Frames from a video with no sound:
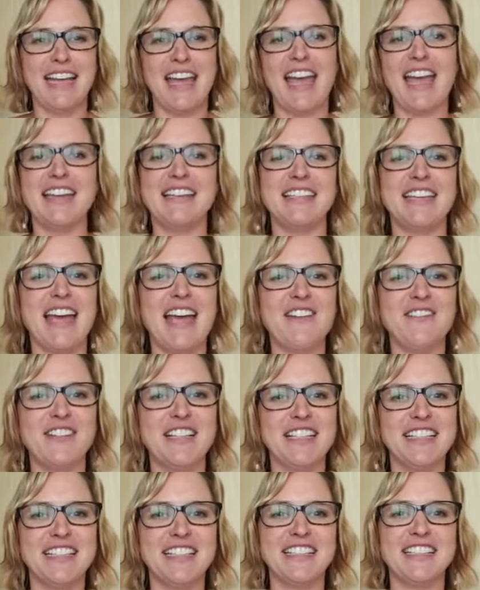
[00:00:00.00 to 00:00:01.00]
And I
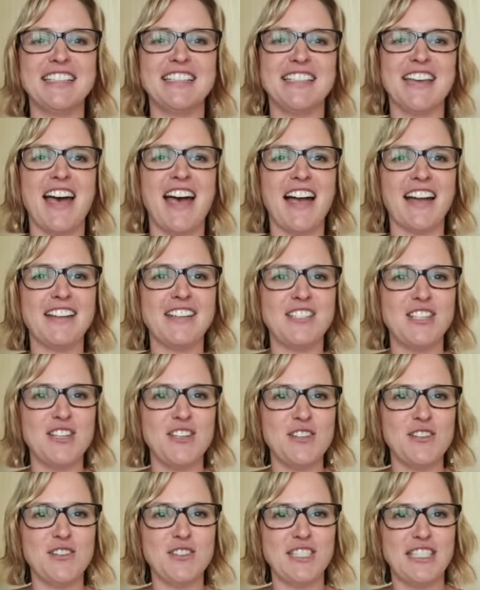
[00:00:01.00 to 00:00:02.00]
will
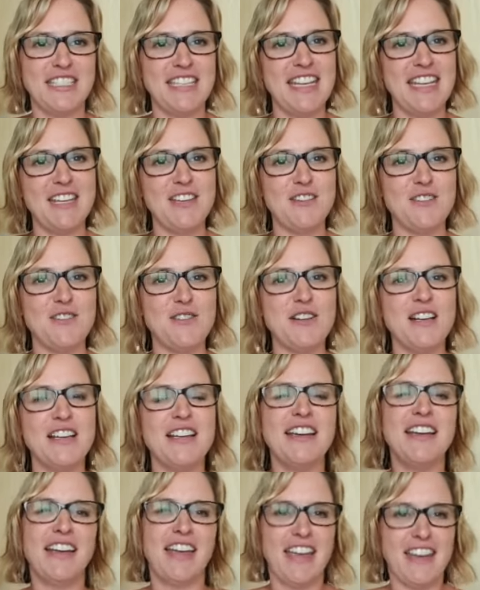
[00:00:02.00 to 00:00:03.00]
see you
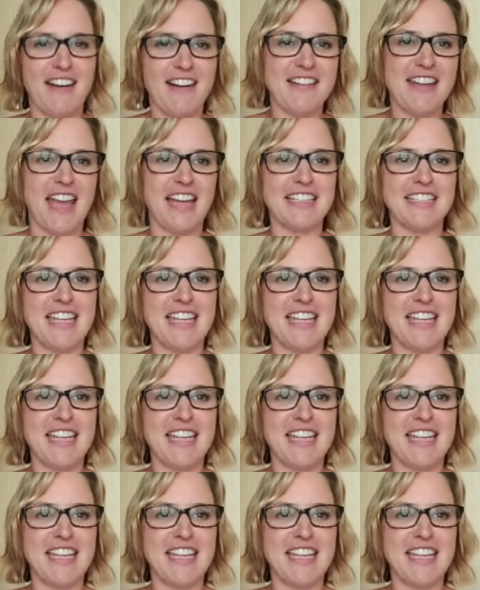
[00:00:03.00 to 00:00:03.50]
in our next